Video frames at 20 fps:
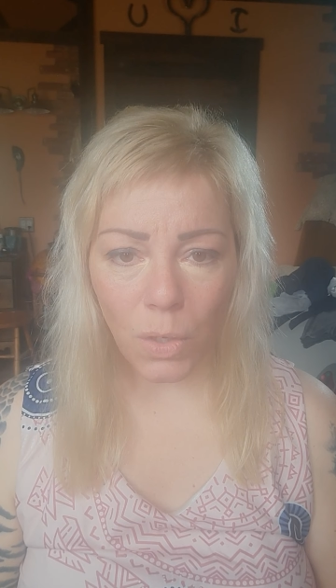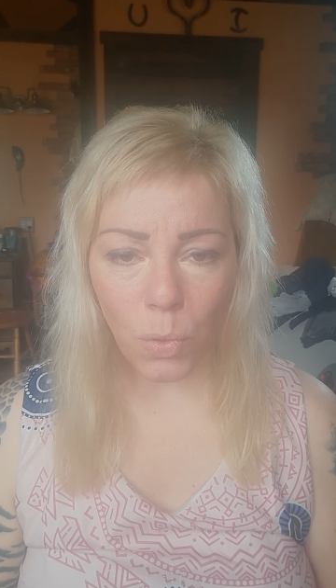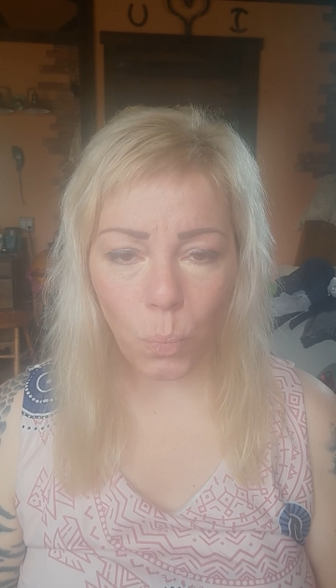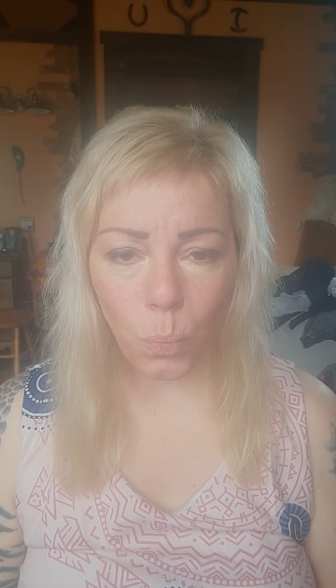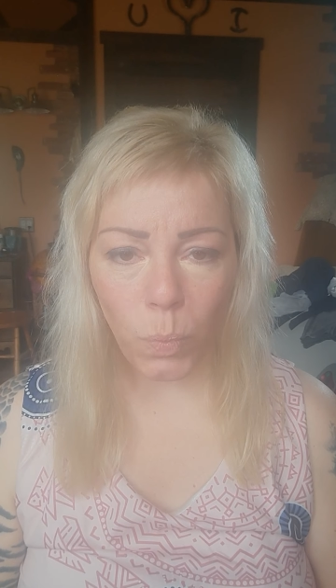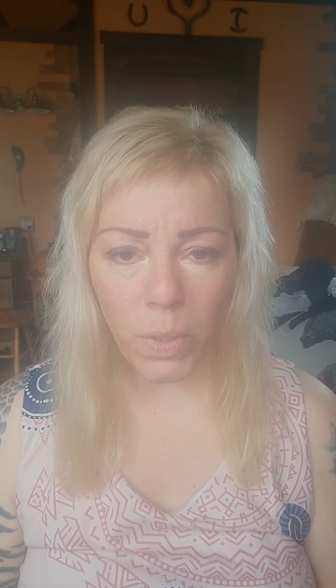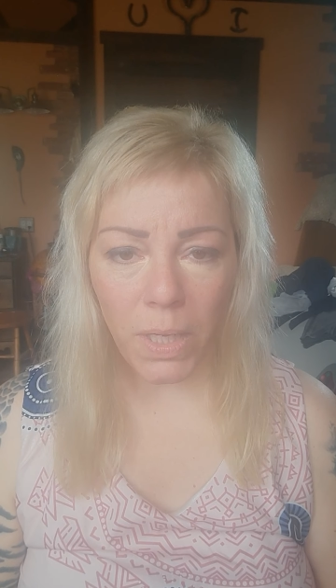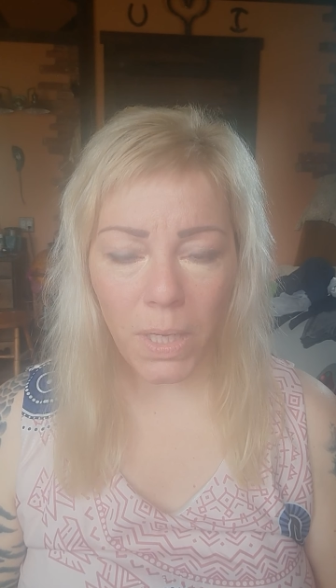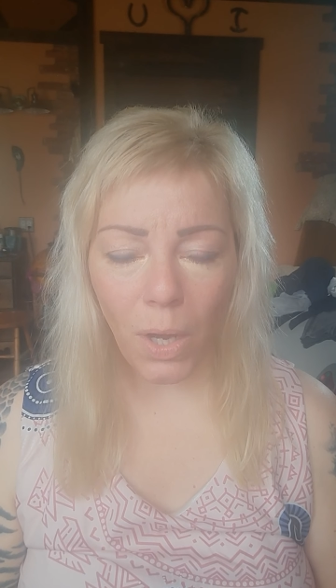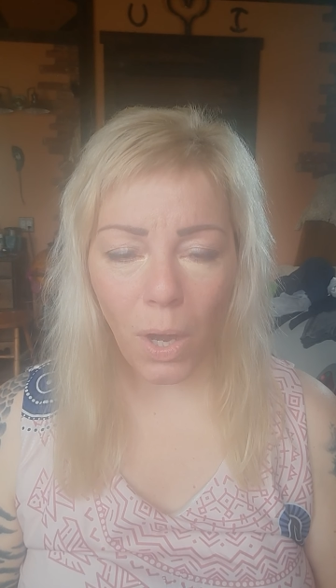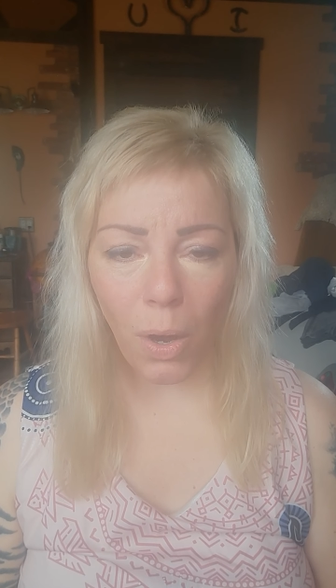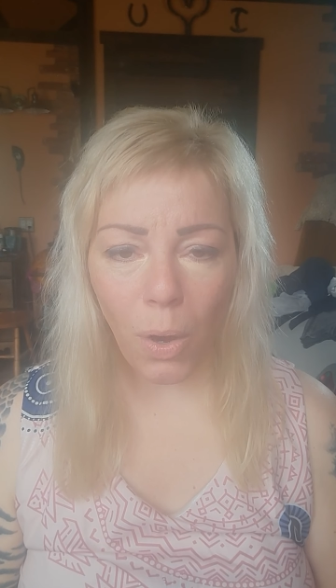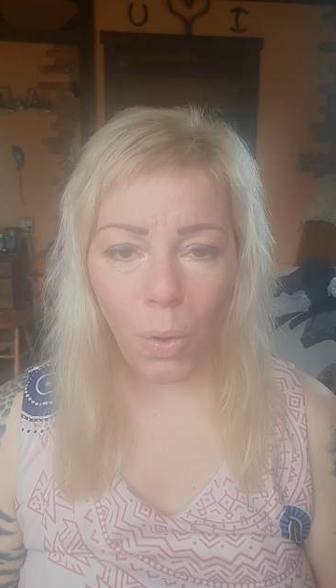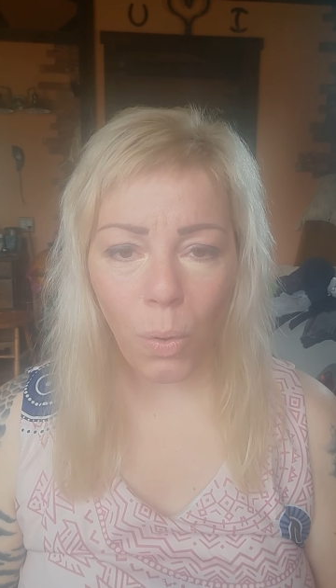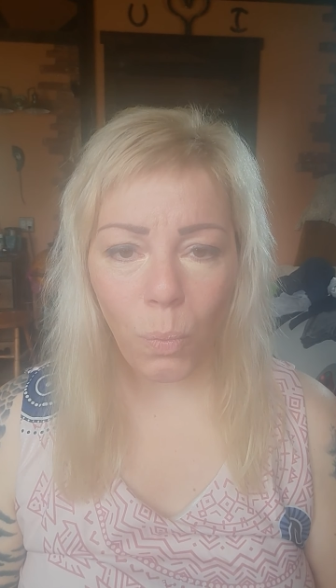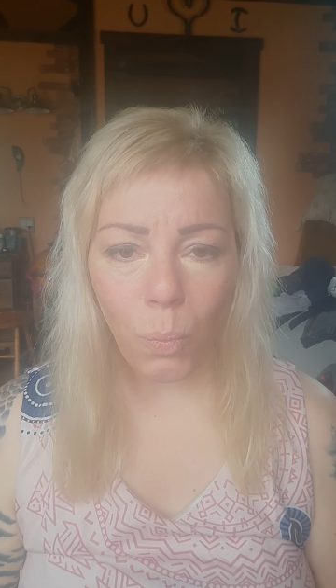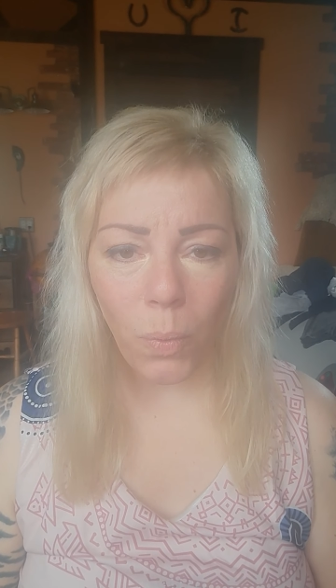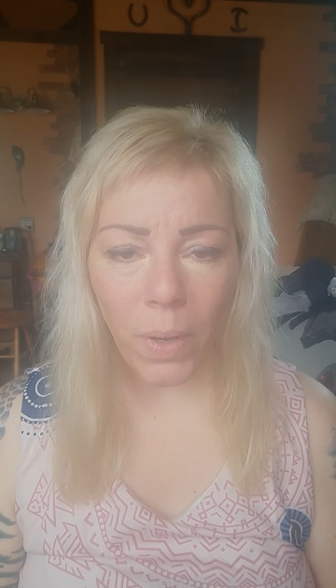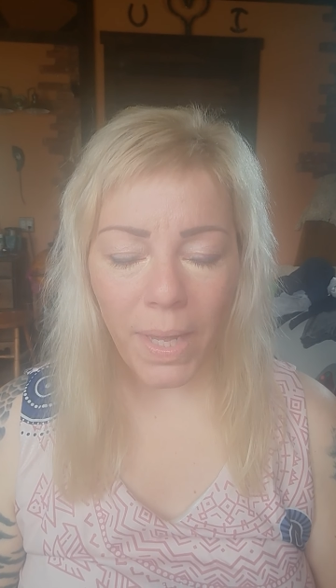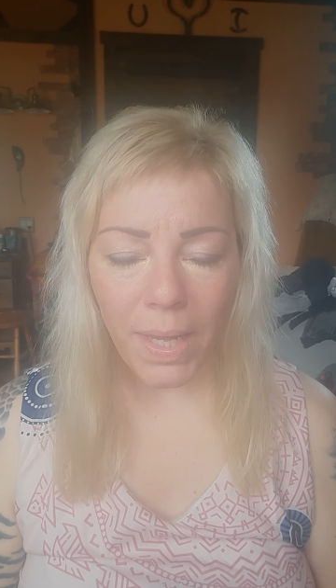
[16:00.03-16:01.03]
We
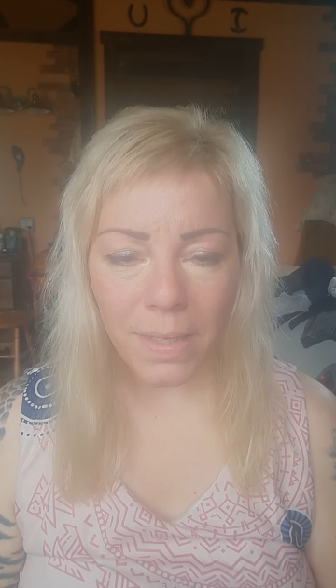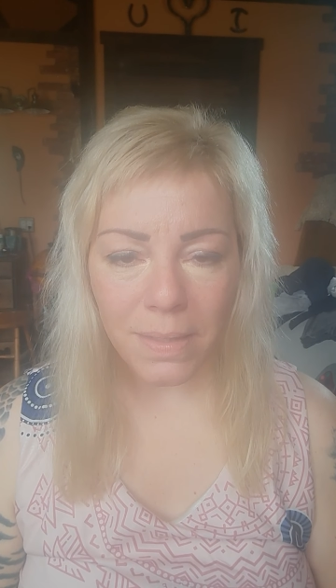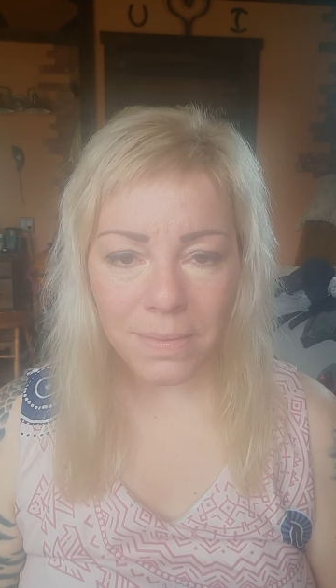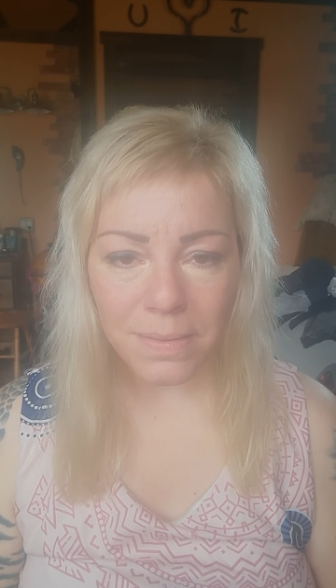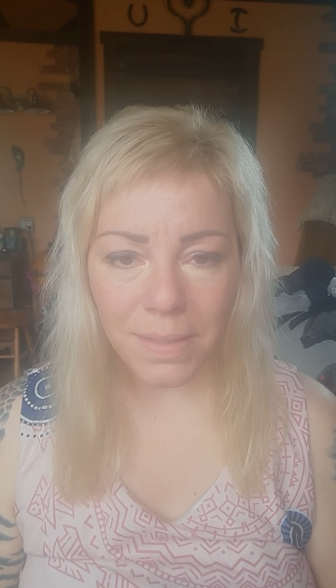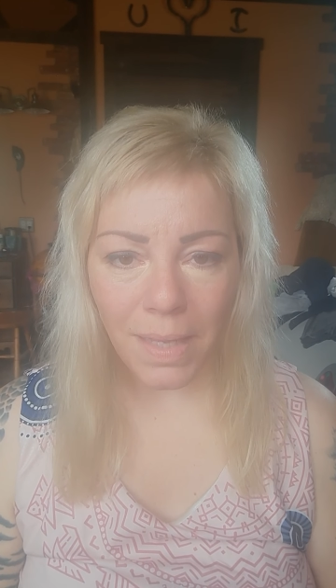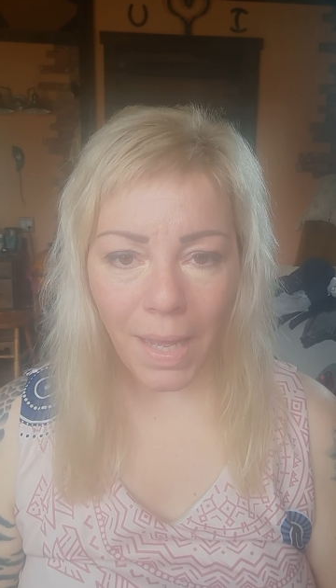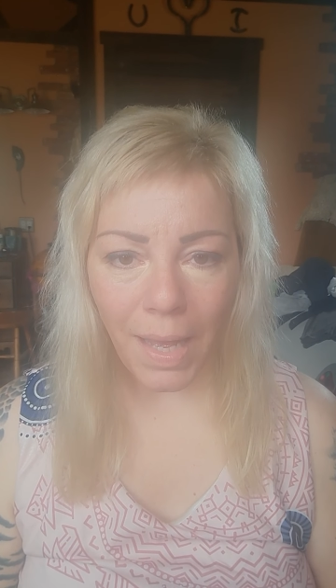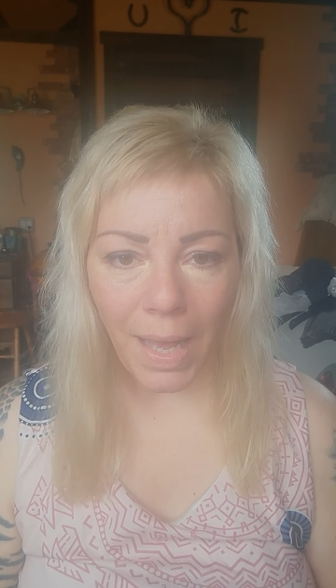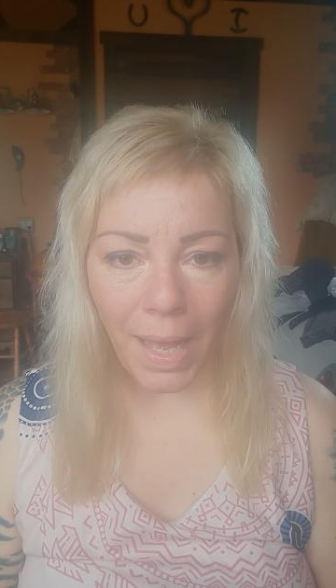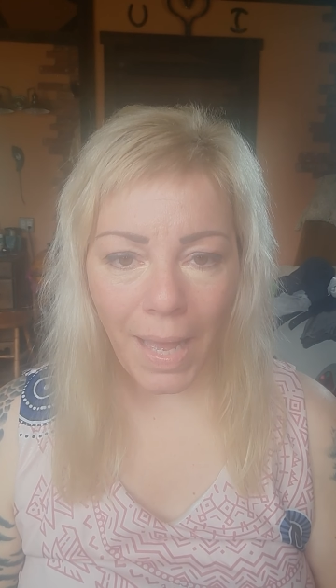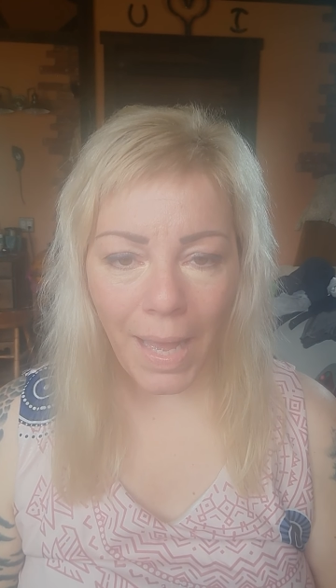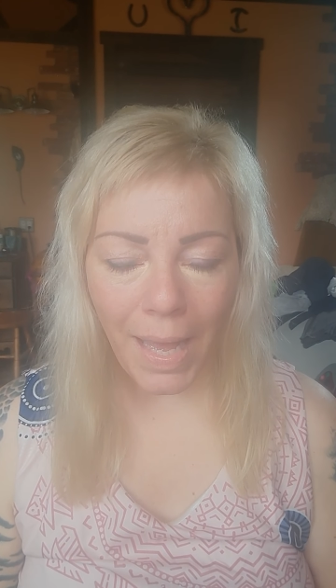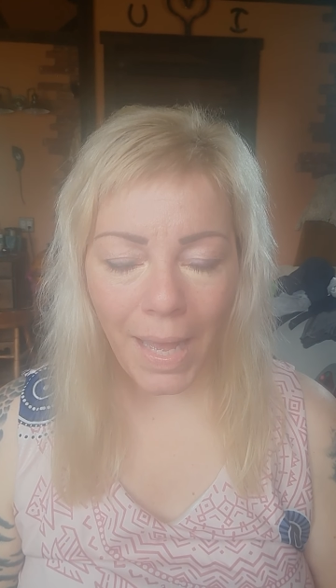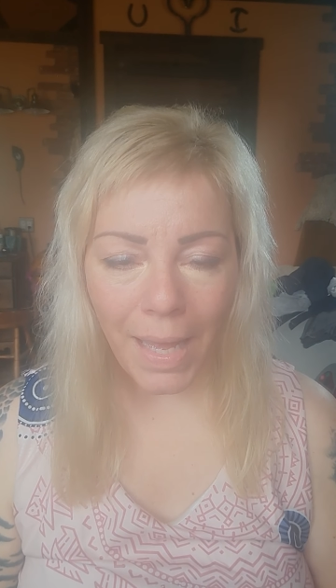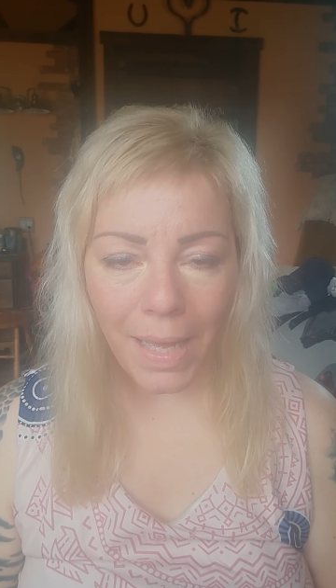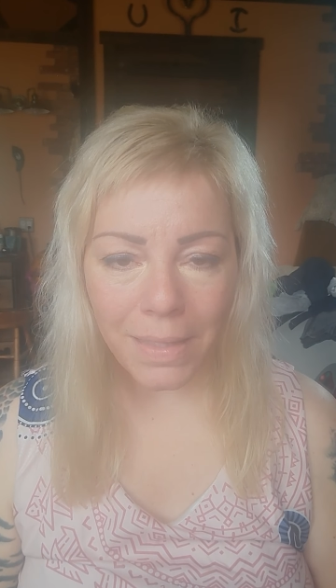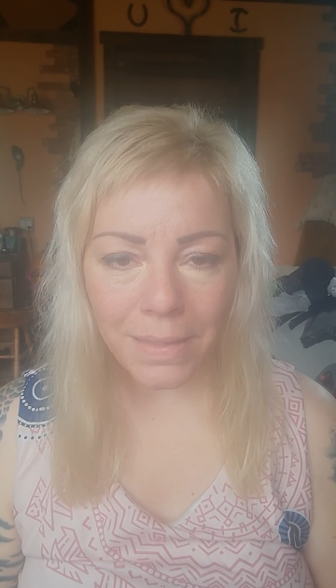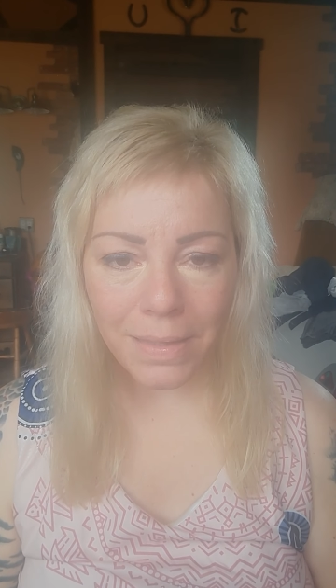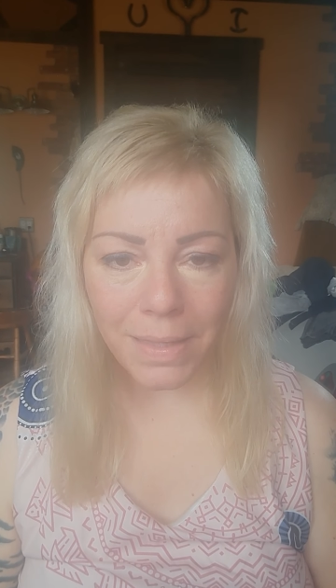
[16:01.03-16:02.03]
always
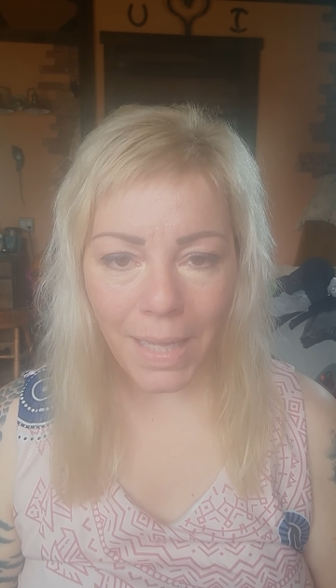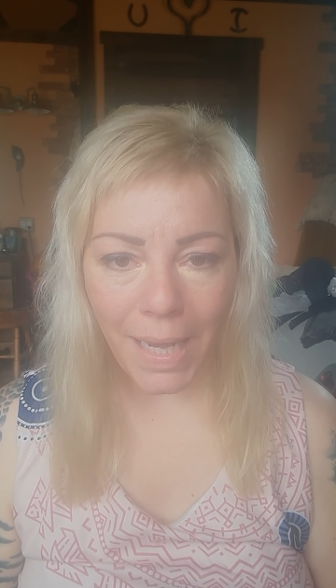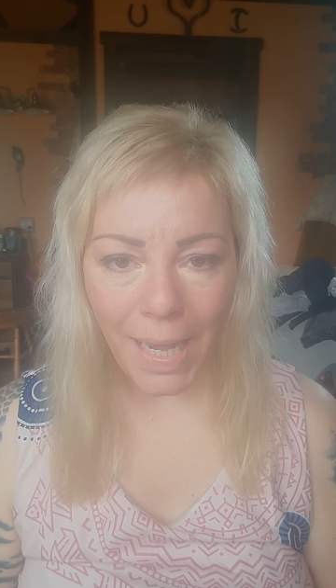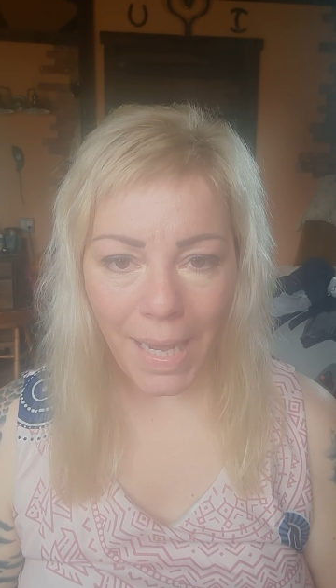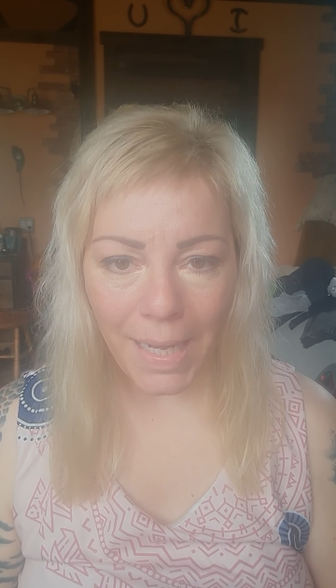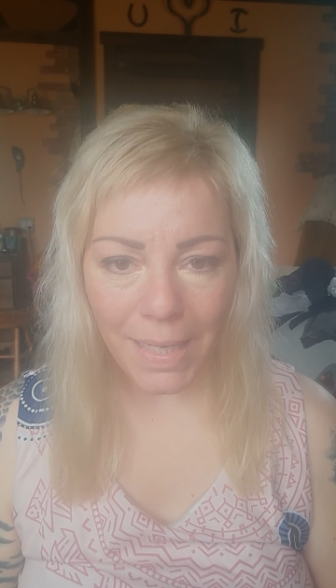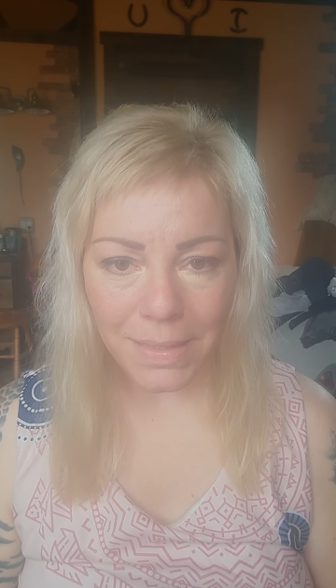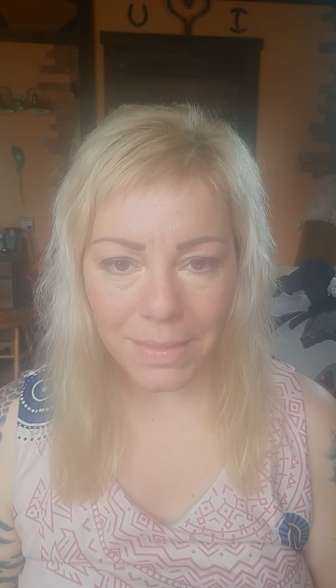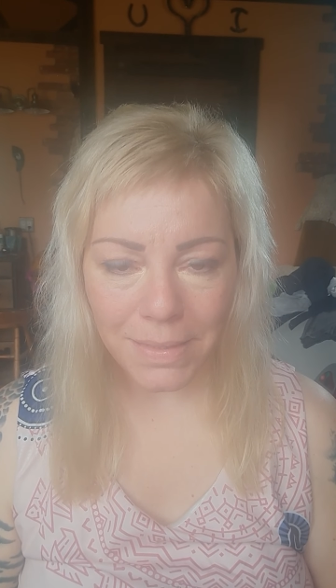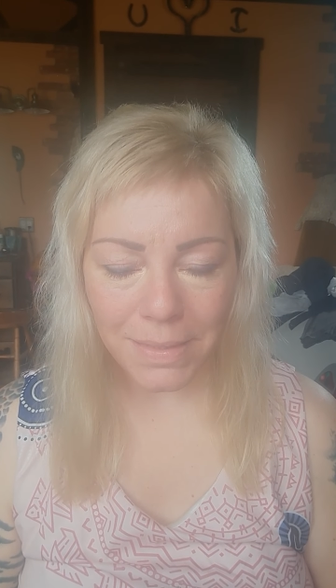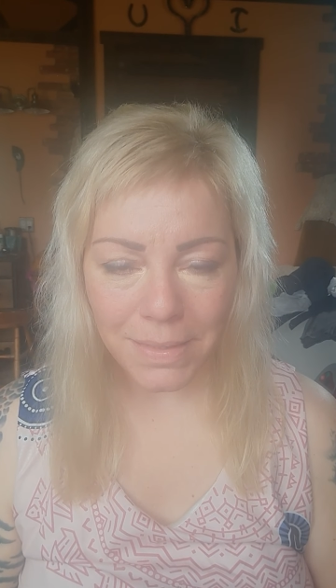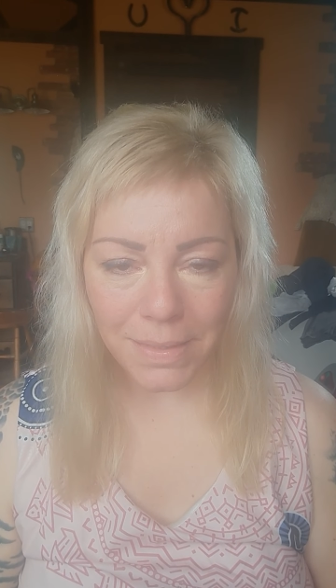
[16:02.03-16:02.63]
had that.